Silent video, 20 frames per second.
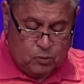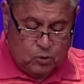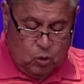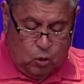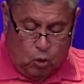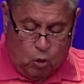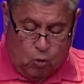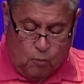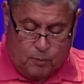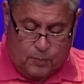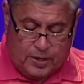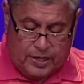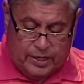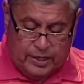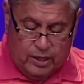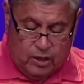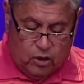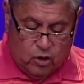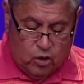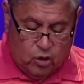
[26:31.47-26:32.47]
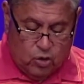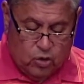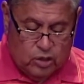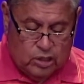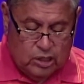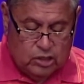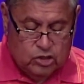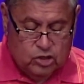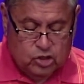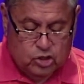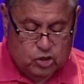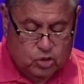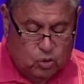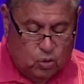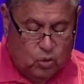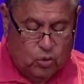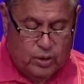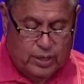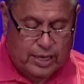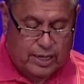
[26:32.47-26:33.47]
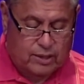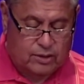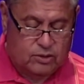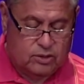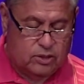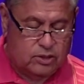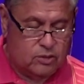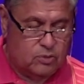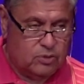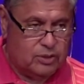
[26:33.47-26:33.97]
Open her storehouses.